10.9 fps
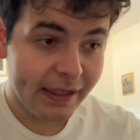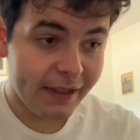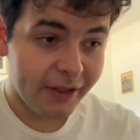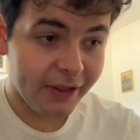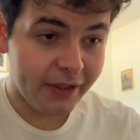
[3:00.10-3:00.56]

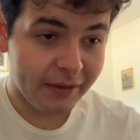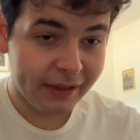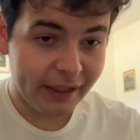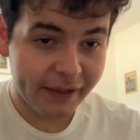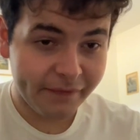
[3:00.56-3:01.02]
A
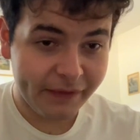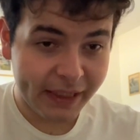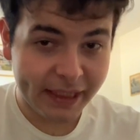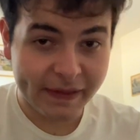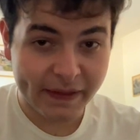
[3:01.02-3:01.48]
lot of
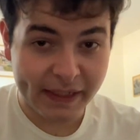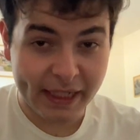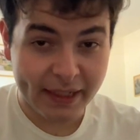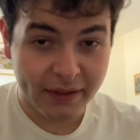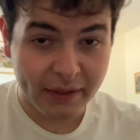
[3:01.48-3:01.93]
feelings
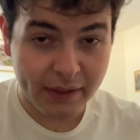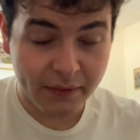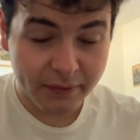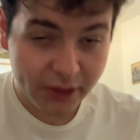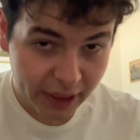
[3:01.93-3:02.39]
like
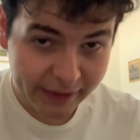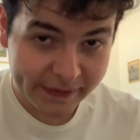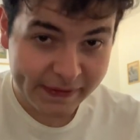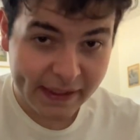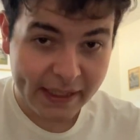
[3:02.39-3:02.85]

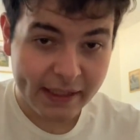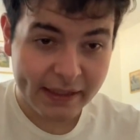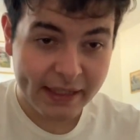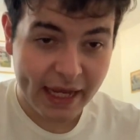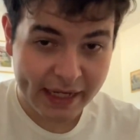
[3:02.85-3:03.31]
jealousy,
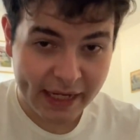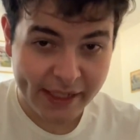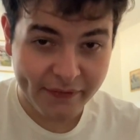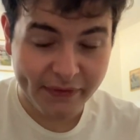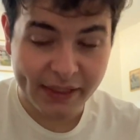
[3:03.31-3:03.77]
that
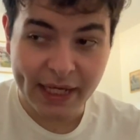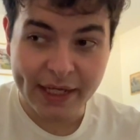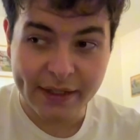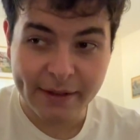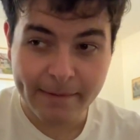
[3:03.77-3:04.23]
kind of
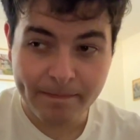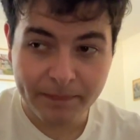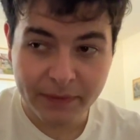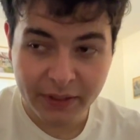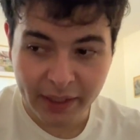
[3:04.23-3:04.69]
thing.
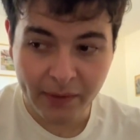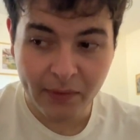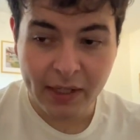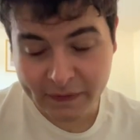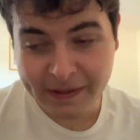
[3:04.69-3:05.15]

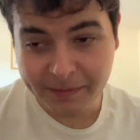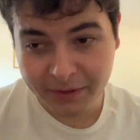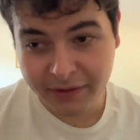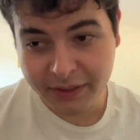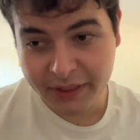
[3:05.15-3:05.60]

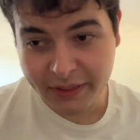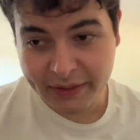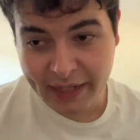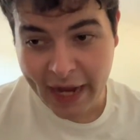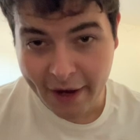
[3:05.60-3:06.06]
Similar
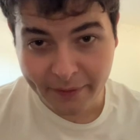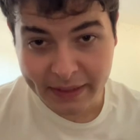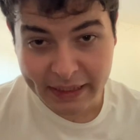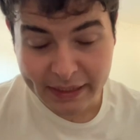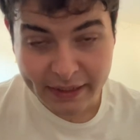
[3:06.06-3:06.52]
to how
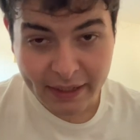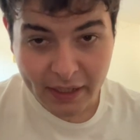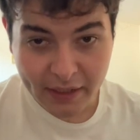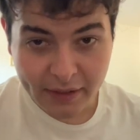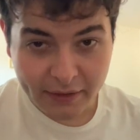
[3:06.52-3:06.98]
he,
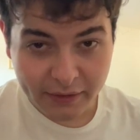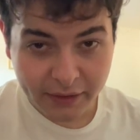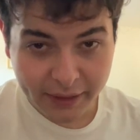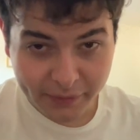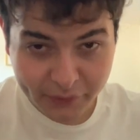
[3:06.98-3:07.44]

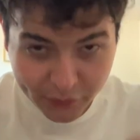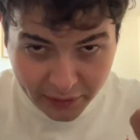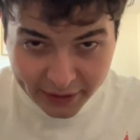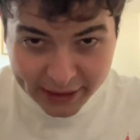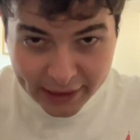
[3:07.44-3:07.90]

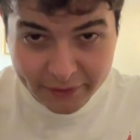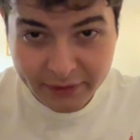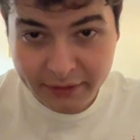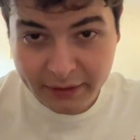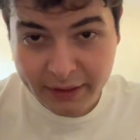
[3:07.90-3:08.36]
struck
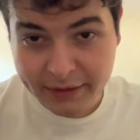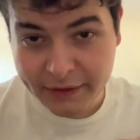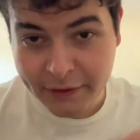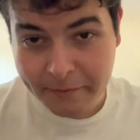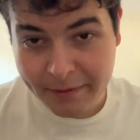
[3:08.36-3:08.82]
down a lot of
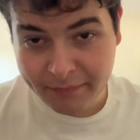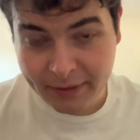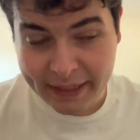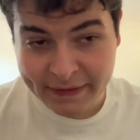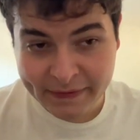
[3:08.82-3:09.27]
the human
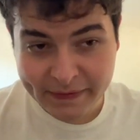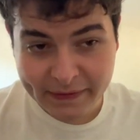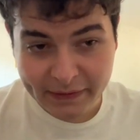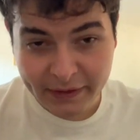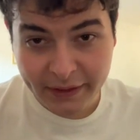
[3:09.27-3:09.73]

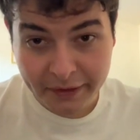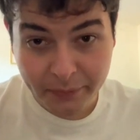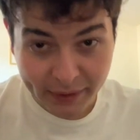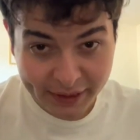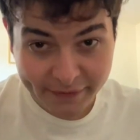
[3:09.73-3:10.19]
race,
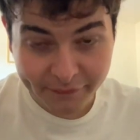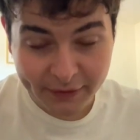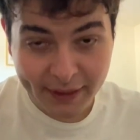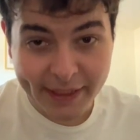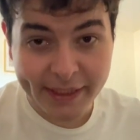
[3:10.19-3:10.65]
with the
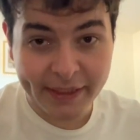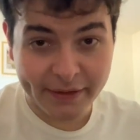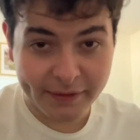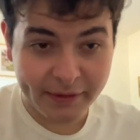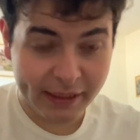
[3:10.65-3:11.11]
flood
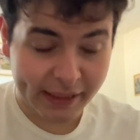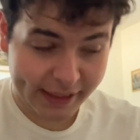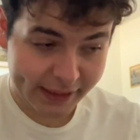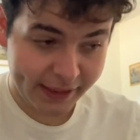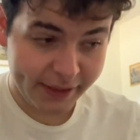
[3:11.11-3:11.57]

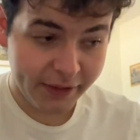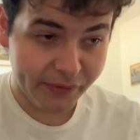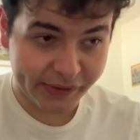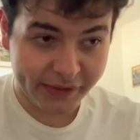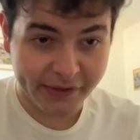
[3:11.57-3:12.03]
and
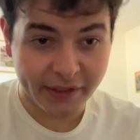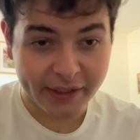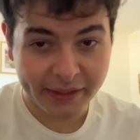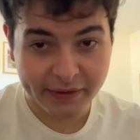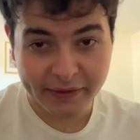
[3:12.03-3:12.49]
Noah's
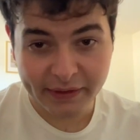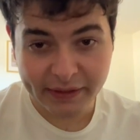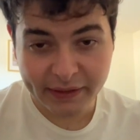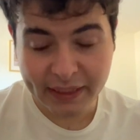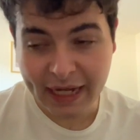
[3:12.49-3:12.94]
Ark.
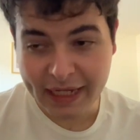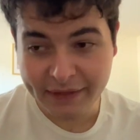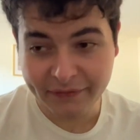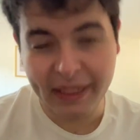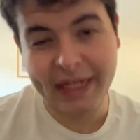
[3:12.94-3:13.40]

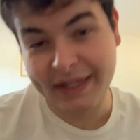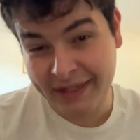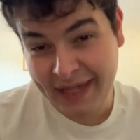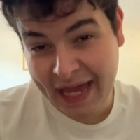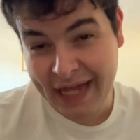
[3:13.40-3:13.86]
Kind of
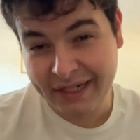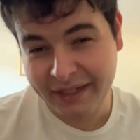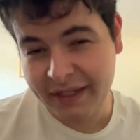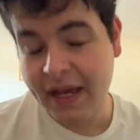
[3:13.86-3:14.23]
like that.